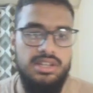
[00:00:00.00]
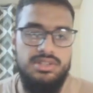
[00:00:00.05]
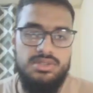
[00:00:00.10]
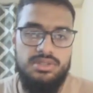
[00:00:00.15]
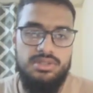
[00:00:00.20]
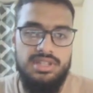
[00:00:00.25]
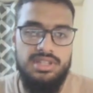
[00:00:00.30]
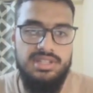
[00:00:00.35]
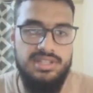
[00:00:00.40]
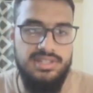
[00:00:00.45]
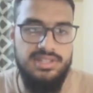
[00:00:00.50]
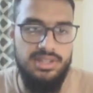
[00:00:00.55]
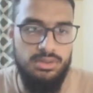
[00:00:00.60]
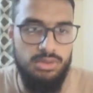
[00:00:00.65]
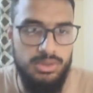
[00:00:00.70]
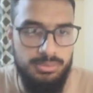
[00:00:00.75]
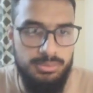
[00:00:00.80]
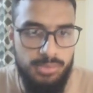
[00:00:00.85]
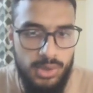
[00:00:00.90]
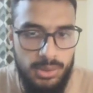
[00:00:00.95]
So this is a
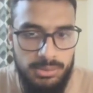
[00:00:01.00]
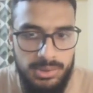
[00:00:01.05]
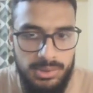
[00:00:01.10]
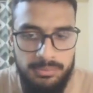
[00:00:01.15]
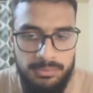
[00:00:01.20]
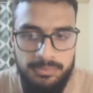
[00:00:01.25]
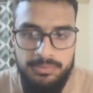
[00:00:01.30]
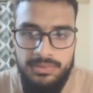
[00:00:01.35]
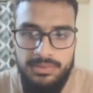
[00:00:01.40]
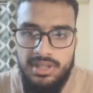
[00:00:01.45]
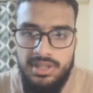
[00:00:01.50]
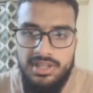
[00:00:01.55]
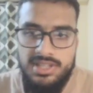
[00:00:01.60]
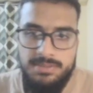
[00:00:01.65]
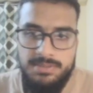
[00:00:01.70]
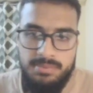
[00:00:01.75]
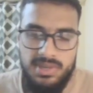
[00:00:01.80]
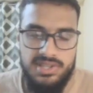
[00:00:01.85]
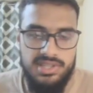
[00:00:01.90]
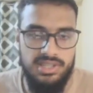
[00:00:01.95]
good problem,
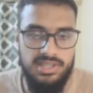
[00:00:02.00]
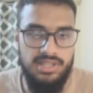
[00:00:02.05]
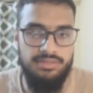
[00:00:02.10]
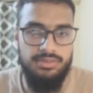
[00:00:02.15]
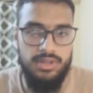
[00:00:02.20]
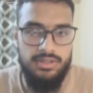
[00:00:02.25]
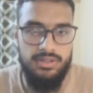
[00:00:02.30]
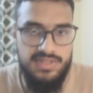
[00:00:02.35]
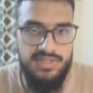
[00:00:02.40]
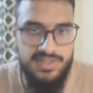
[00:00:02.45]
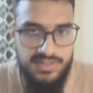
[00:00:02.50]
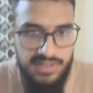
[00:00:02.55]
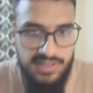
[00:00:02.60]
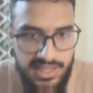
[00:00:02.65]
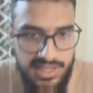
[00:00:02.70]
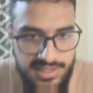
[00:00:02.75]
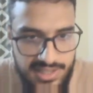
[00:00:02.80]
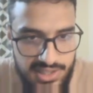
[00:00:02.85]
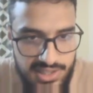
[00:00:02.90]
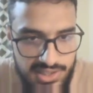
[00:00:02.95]
especially for
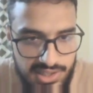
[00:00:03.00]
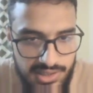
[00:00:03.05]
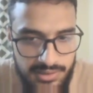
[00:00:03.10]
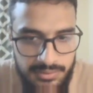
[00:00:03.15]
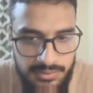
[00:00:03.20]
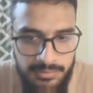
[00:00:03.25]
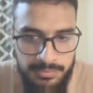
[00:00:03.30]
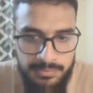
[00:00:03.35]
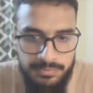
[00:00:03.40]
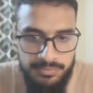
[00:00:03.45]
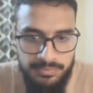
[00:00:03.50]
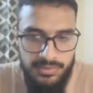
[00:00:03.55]
visualization,